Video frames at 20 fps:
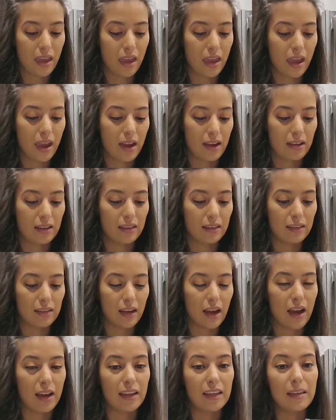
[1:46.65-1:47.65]
and
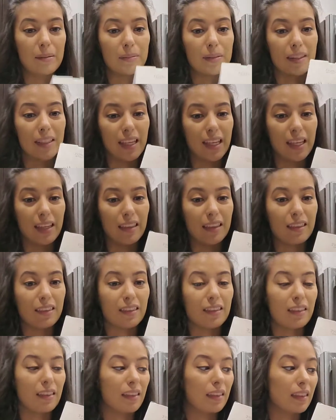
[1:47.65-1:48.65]
I keep seeing
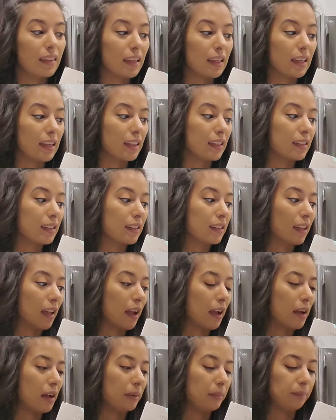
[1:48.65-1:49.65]
these
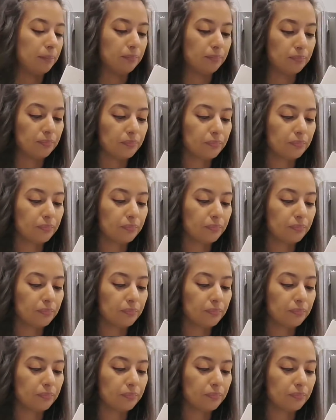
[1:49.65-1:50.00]
um,